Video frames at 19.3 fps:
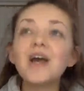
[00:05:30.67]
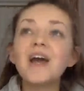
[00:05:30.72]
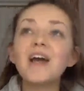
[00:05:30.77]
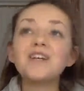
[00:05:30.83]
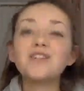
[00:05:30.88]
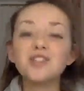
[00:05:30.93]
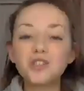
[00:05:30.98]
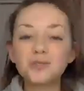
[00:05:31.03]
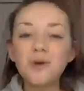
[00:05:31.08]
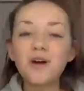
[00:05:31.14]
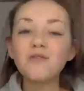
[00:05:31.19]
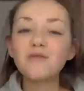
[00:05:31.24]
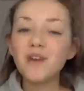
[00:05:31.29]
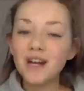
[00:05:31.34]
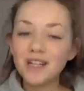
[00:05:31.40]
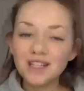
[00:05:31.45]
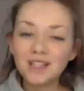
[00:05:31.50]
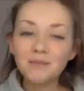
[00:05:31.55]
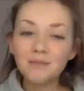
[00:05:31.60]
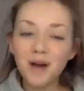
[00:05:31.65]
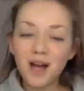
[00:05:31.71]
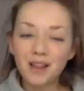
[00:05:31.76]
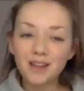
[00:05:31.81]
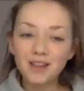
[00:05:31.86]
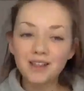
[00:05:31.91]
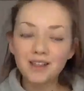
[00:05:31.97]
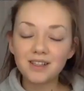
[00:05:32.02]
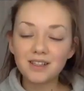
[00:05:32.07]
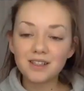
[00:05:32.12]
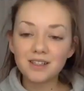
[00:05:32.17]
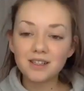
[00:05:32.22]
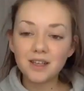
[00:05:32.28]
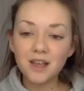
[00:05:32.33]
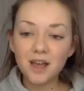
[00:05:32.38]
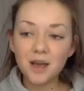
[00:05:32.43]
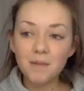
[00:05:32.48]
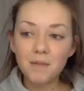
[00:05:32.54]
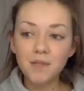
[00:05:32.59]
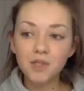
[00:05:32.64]
It's just about finding a balance
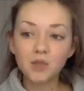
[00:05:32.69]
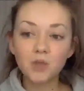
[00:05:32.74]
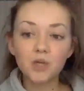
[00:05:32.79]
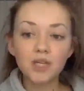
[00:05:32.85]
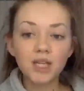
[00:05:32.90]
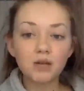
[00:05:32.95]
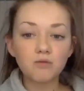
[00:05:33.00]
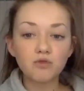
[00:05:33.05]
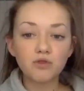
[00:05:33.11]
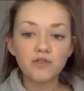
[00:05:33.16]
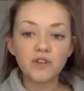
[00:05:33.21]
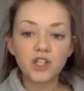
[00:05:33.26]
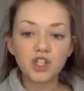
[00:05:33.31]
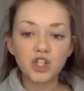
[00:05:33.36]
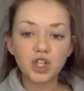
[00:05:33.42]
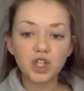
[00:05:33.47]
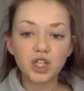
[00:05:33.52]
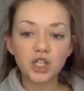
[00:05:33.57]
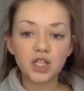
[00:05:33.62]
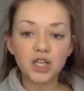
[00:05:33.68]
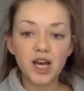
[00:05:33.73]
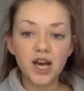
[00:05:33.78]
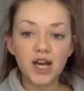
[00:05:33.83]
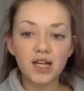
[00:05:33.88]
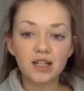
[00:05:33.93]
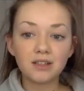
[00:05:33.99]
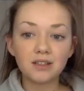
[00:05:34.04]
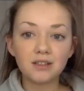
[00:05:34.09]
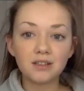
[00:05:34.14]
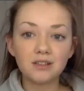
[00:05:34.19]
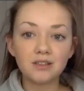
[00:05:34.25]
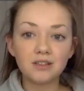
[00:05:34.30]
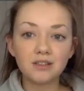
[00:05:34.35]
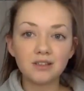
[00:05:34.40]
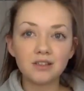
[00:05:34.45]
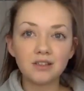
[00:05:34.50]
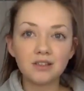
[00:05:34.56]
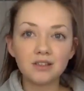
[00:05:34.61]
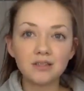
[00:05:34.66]
between like revision and